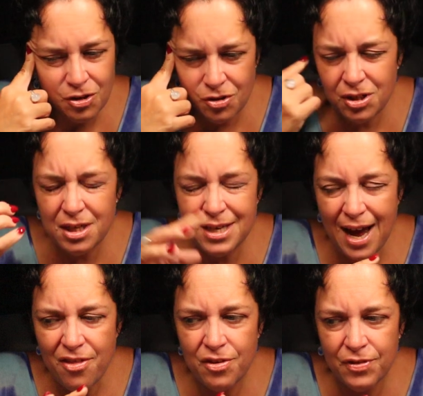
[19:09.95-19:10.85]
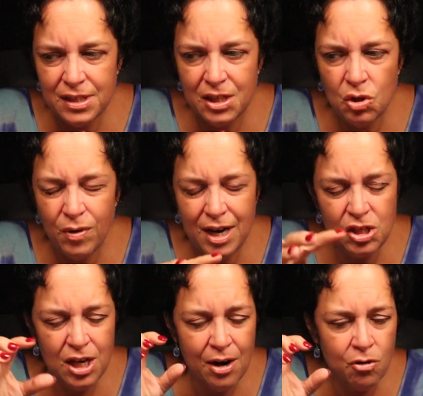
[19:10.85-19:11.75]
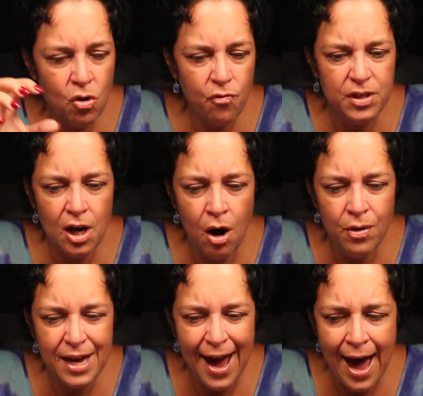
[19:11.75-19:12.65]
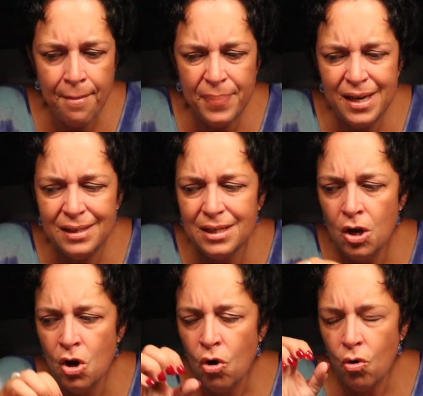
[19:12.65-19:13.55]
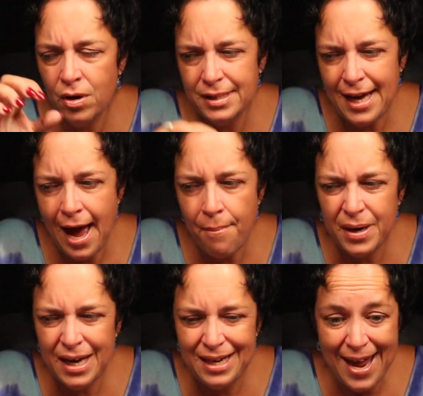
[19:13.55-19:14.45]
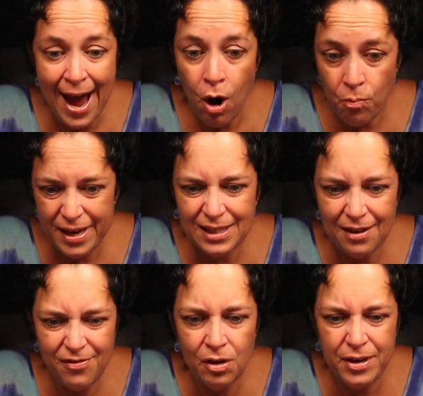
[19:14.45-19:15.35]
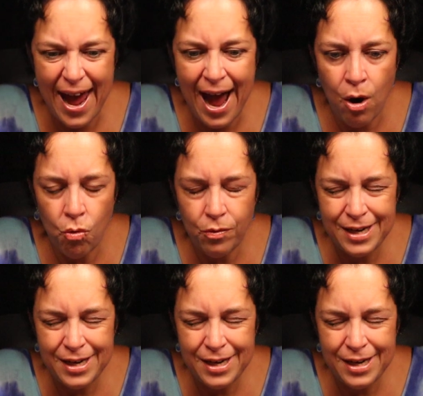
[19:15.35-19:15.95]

So there's a death of a situation. I don't know if it's already happened or it's happening now because I feel now,